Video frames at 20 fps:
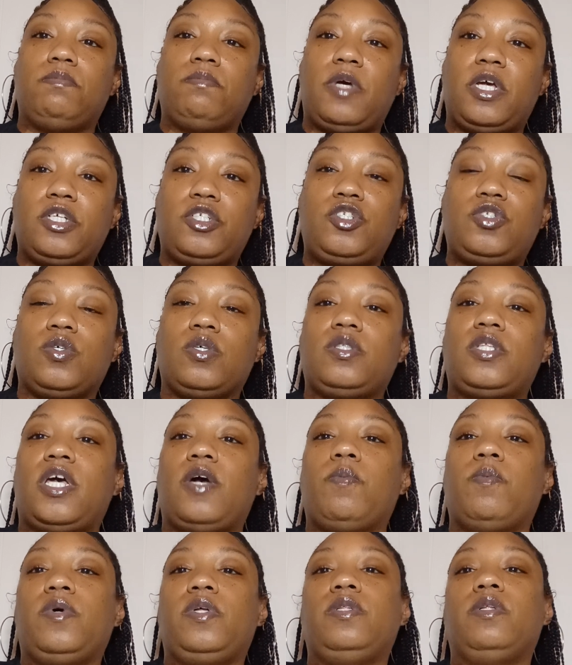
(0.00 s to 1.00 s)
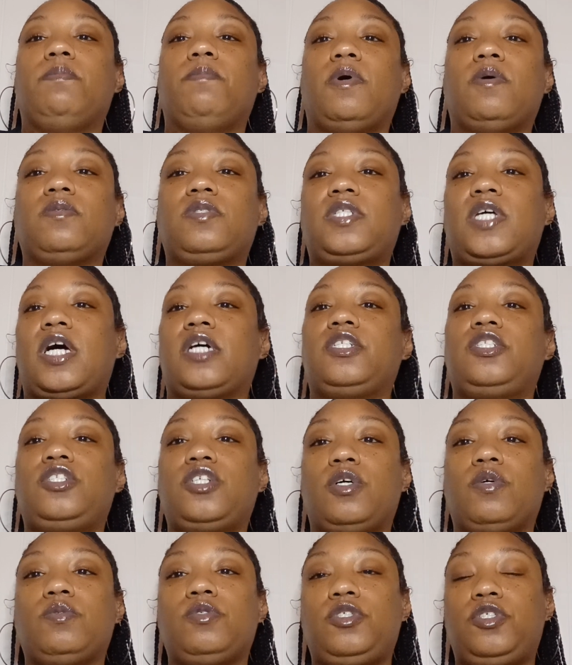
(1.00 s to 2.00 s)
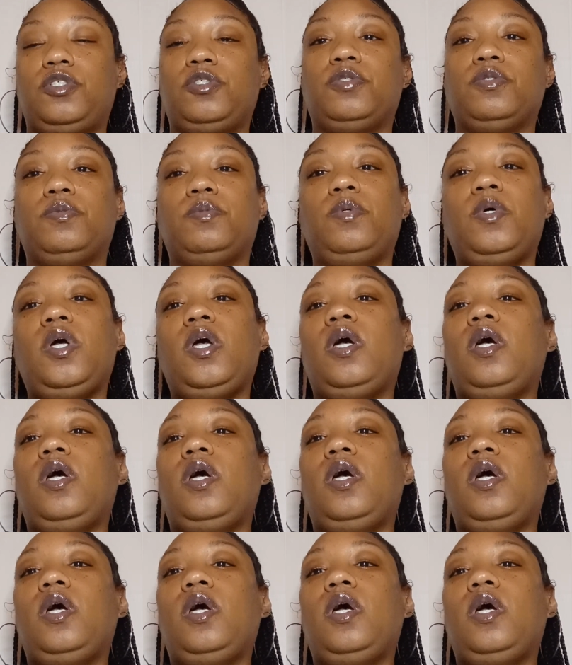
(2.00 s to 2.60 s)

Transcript: make sure that when the Most High shows you,